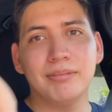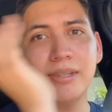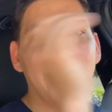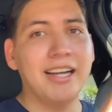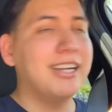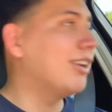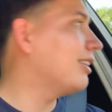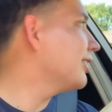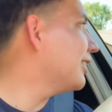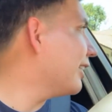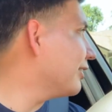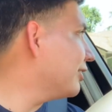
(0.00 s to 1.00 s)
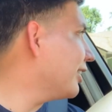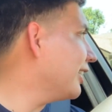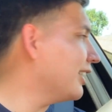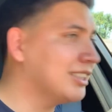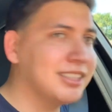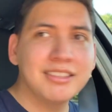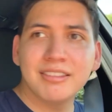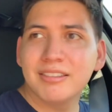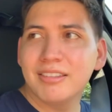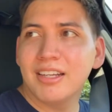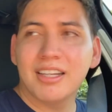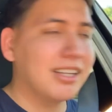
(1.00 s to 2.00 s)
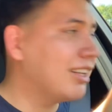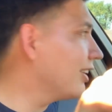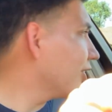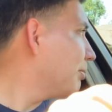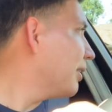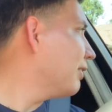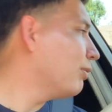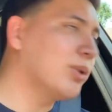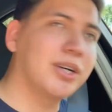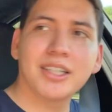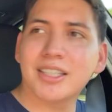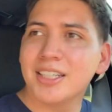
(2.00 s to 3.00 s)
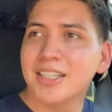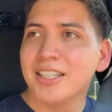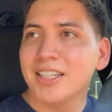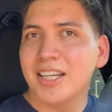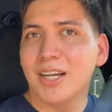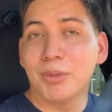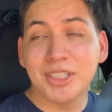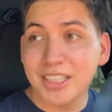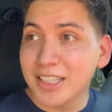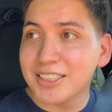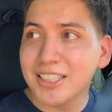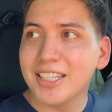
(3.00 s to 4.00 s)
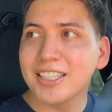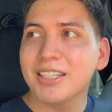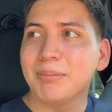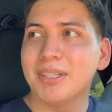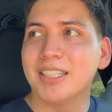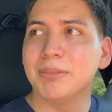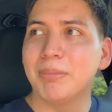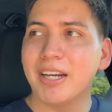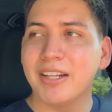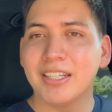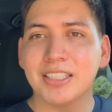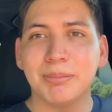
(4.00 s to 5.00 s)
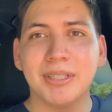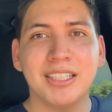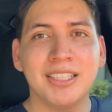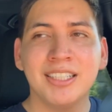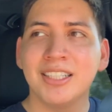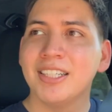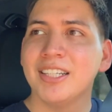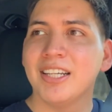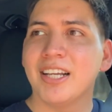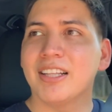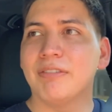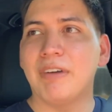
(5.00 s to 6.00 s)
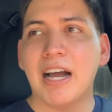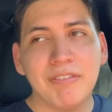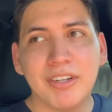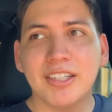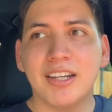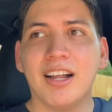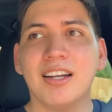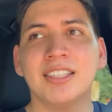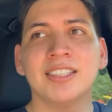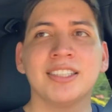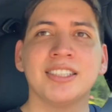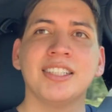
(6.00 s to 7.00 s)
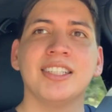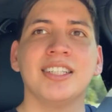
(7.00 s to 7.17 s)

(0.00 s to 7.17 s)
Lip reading: $80 down the drain and a little bit of work, which does suck, but it's better than spending the $500.